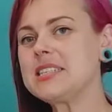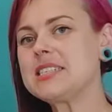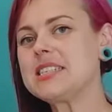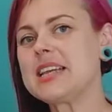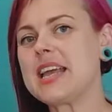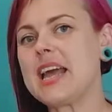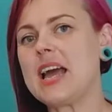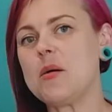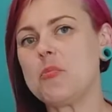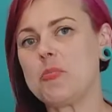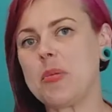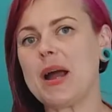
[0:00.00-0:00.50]
to
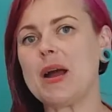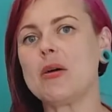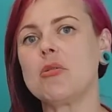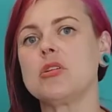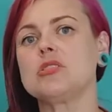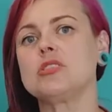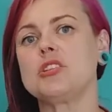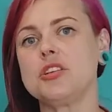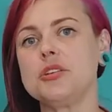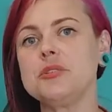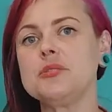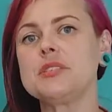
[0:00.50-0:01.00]
get about a
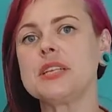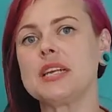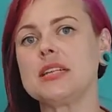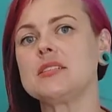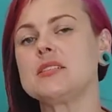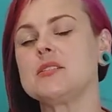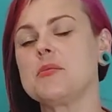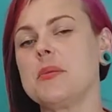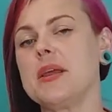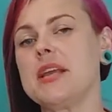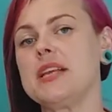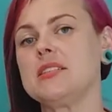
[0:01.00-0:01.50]
2
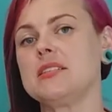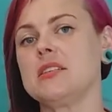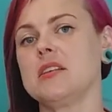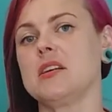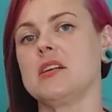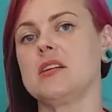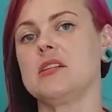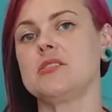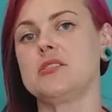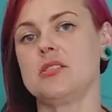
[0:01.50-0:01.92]
centimetre